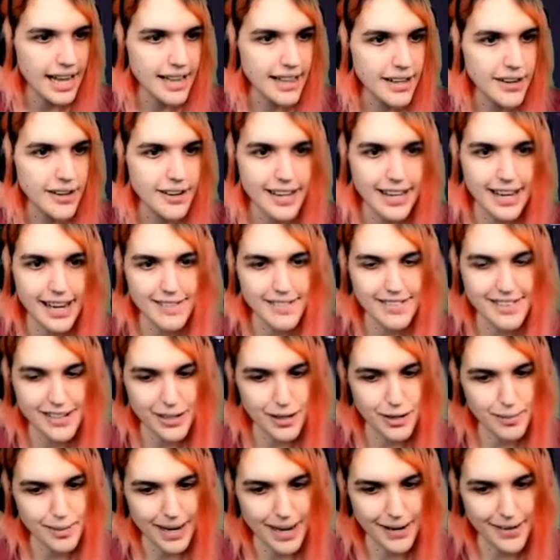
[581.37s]
I literally have
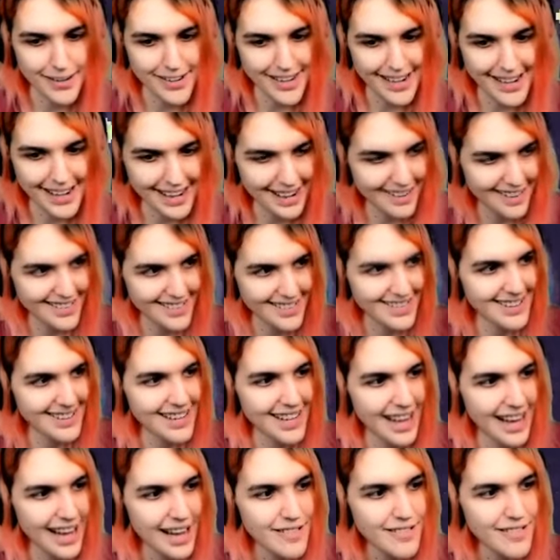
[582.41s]
zero power right now.
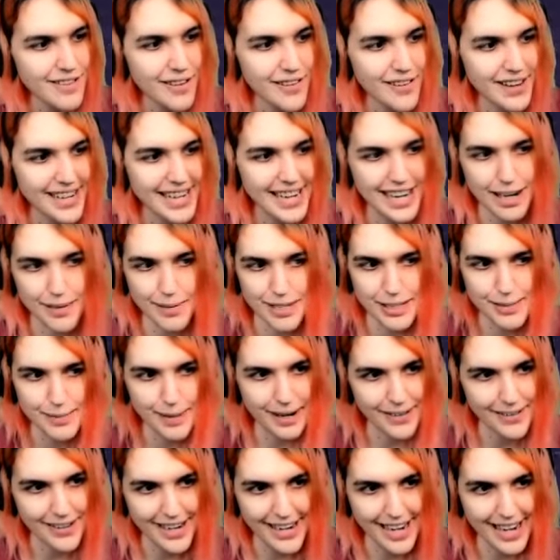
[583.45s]
I have no idea how
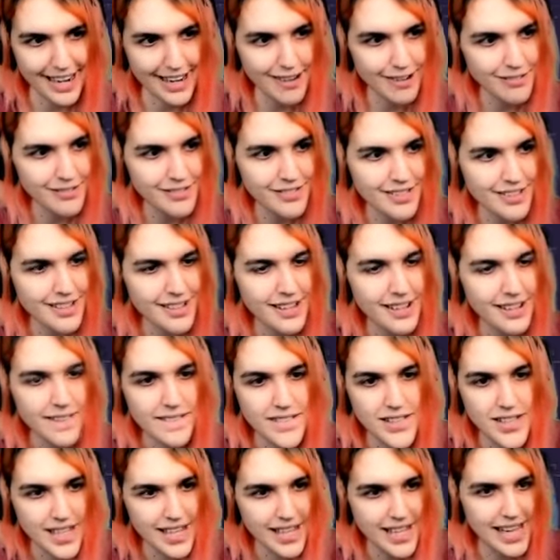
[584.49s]
much power I have.
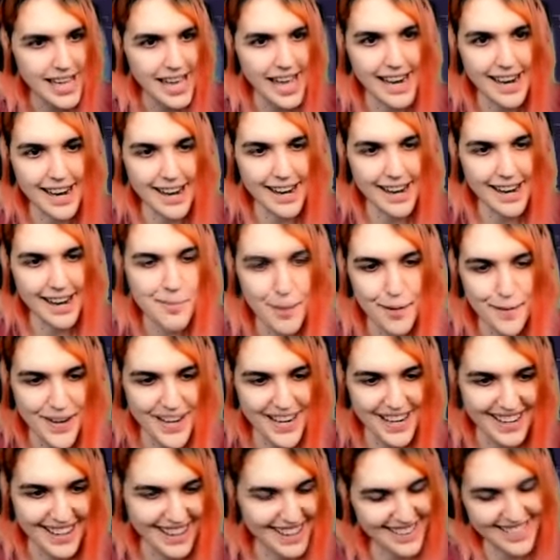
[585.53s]
And at the
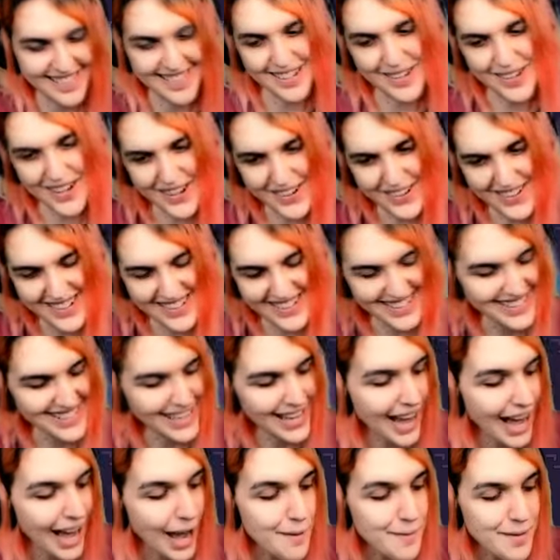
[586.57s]
moment, it's zero.
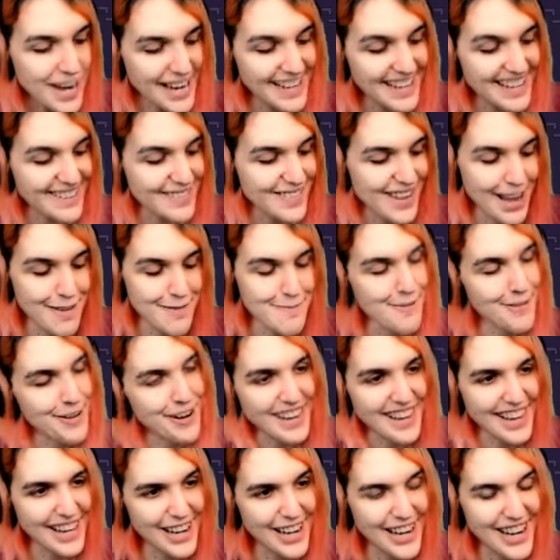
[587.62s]
I might have
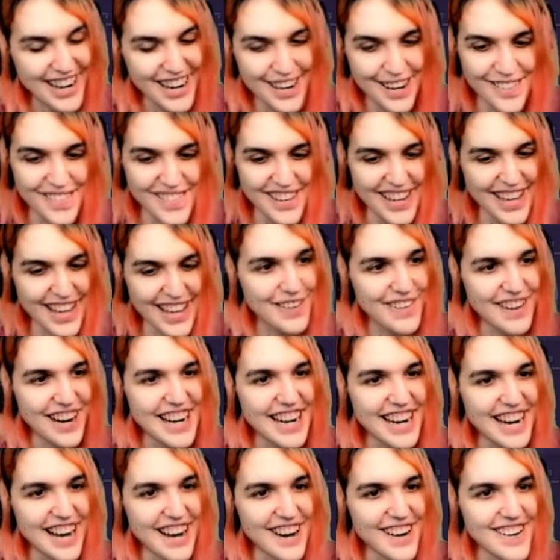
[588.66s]
more later, but, like,
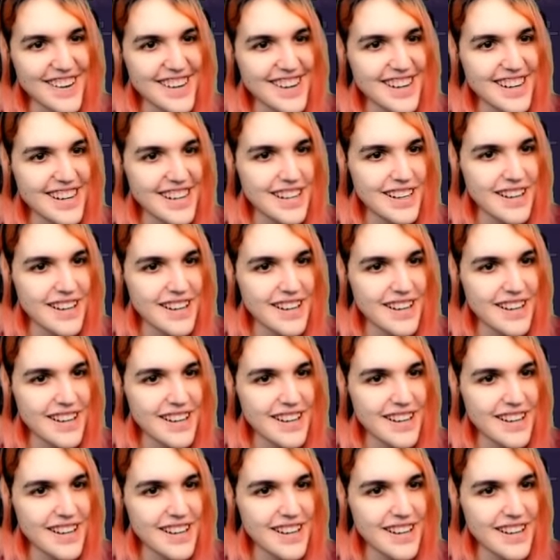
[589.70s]
right now...